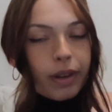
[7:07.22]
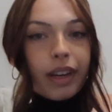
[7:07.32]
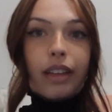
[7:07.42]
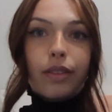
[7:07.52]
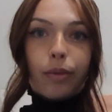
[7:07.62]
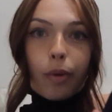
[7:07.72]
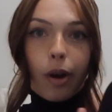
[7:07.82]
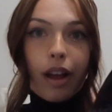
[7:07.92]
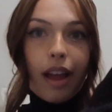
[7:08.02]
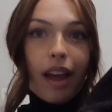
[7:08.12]
one. It has a
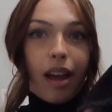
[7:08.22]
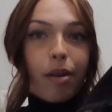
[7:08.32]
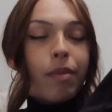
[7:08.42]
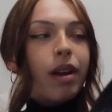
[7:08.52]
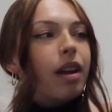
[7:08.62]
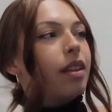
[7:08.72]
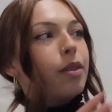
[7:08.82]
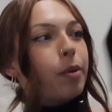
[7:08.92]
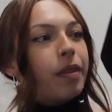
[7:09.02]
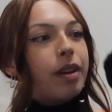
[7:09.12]
raw hem.
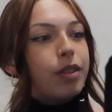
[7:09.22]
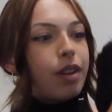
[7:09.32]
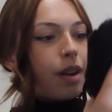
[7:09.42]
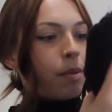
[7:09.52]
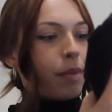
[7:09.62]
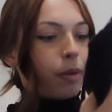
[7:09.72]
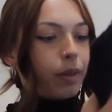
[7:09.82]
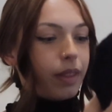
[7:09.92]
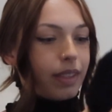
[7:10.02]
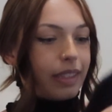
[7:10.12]
The one that I was talking about
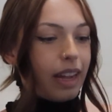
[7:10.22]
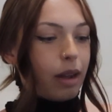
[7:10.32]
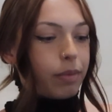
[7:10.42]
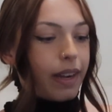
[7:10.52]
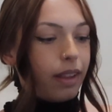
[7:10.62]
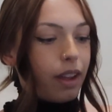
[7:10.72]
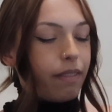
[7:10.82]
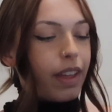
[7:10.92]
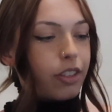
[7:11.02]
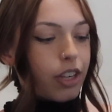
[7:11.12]
with the snaps. I
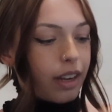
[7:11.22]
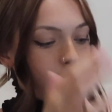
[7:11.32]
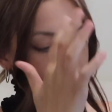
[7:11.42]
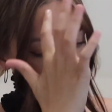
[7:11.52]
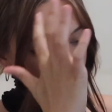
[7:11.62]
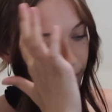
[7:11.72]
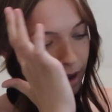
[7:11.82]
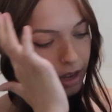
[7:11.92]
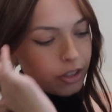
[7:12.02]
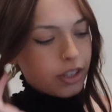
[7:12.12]
love that jacket so
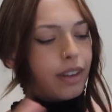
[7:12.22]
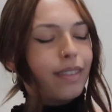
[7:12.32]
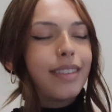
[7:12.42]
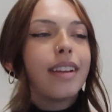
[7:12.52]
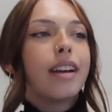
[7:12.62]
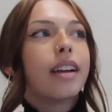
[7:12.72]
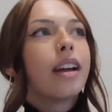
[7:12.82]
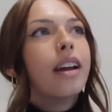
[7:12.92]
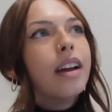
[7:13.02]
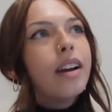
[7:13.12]
much. And I was like,
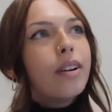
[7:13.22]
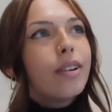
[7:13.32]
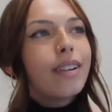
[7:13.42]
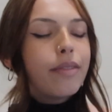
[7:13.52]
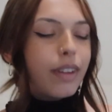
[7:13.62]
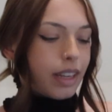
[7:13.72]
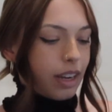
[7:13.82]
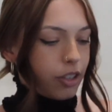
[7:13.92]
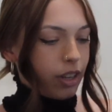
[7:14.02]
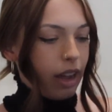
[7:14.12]
oh, I feel like
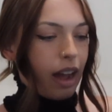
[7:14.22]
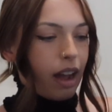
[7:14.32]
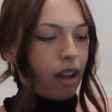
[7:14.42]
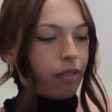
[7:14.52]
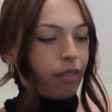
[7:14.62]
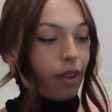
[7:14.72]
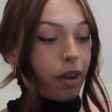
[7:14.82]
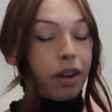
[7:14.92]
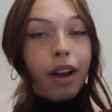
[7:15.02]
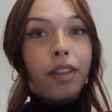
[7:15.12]
I should have
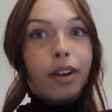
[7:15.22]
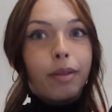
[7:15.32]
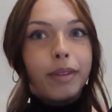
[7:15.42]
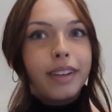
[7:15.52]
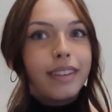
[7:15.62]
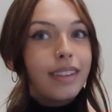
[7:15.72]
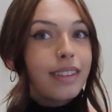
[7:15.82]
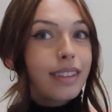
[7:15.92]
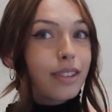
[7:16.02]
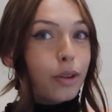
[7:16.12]
another because
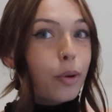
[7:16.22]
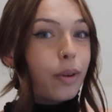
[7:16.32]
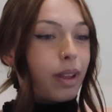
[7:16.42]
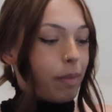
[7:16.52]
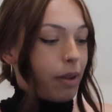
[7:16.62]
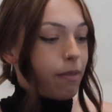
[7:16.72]
it's totally my